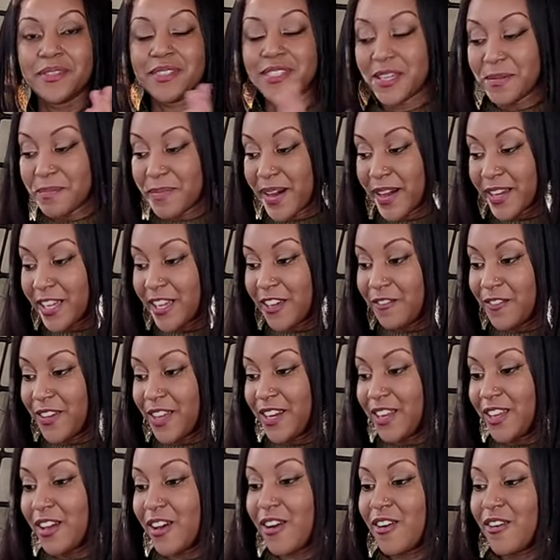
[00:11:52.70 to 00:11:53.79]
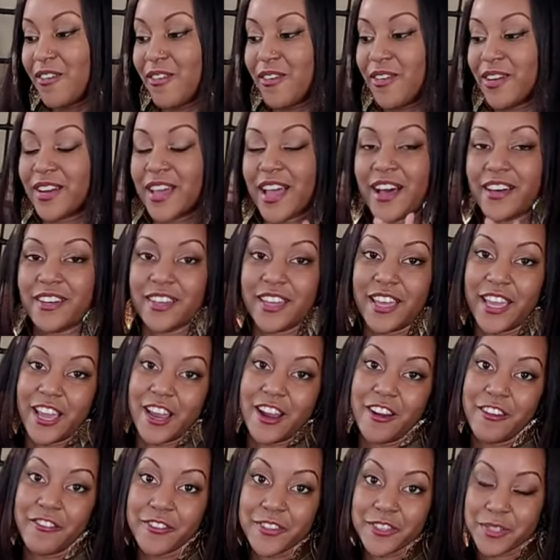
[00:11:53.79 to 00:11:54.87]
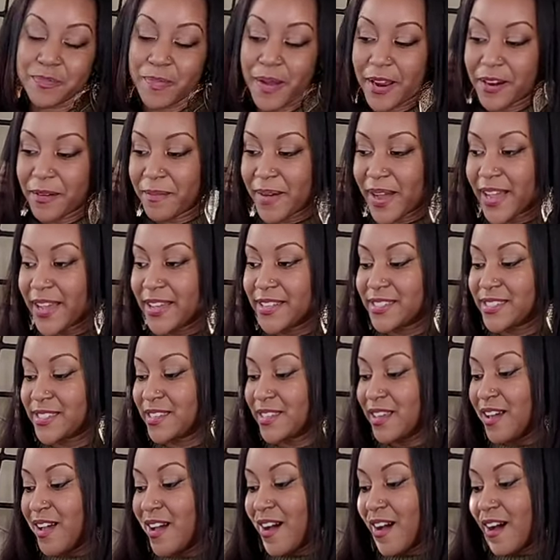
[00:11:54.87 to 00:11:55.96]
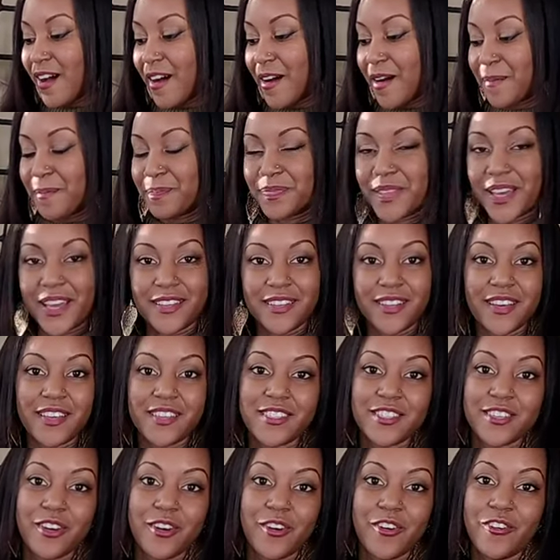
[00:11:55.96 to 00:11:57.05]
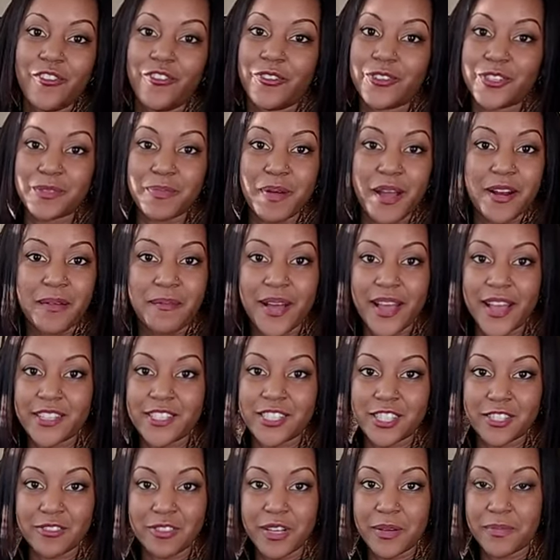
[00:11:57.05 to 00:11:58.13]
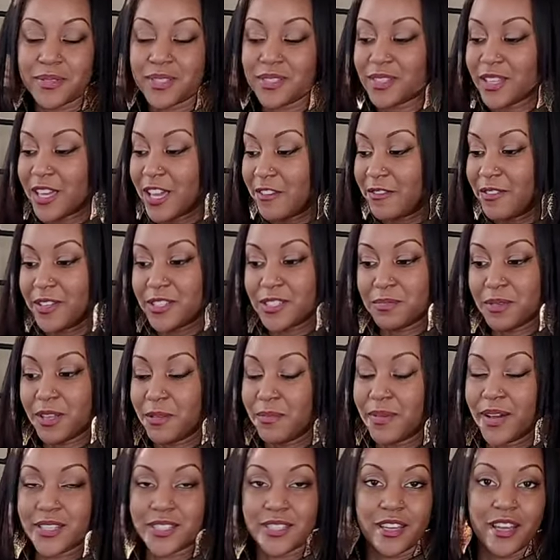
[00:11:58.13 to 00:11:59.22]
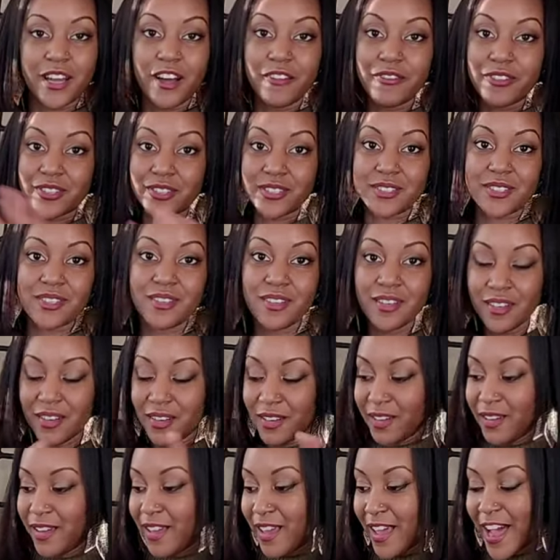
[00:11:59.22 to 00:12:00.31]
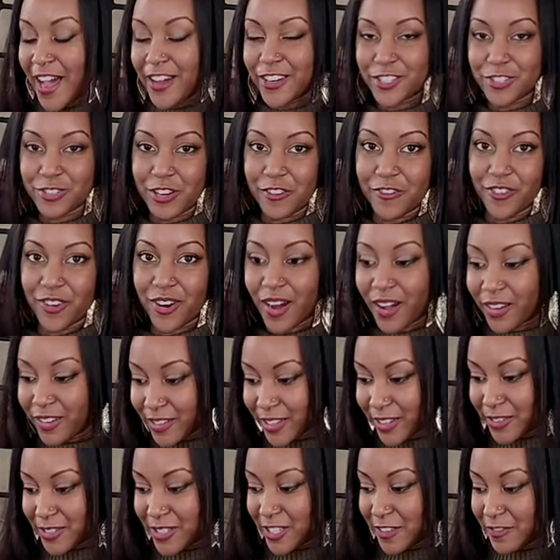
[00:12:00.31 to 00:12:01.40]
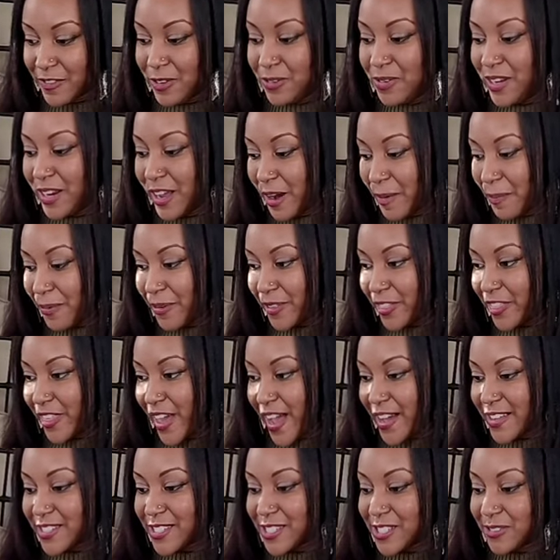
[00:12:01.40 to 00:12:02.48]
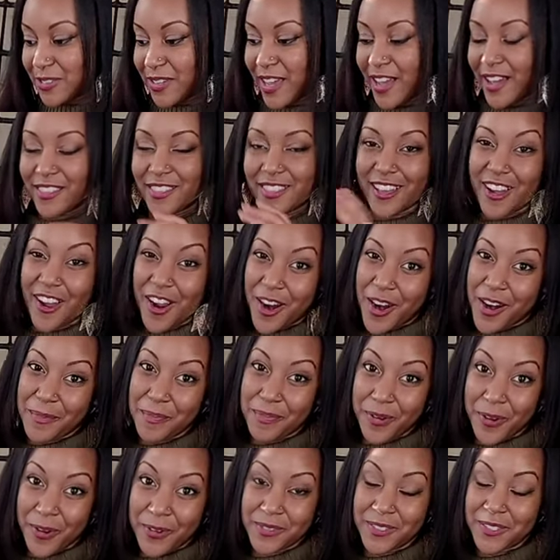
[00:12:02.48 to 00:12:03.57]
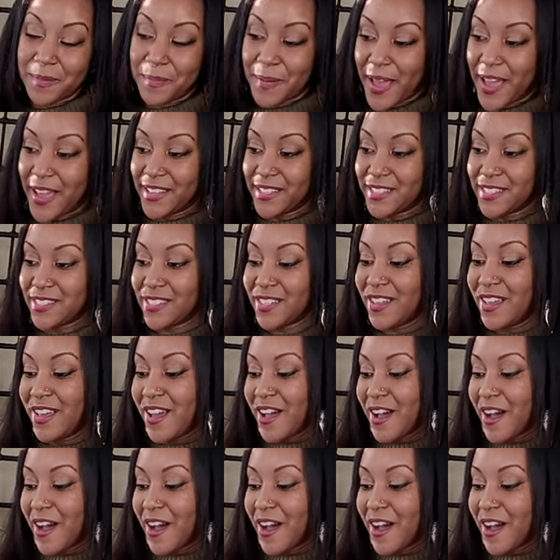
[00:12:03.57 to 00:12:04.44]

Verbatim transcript: debugging video on how to care for spider mites. Um, that does go for spider mites, thrips, aphids, mealybugs. It covers how to treat for all of those if you need help with that. So yeah, they are prone to pests.